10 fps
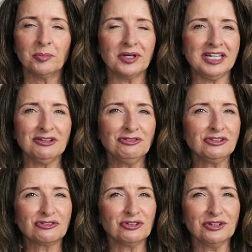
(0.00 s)
but if
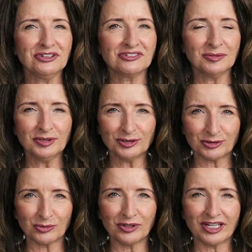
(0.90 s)
it's very
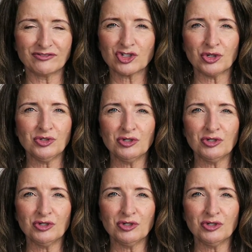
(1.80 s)
similar to what I've shown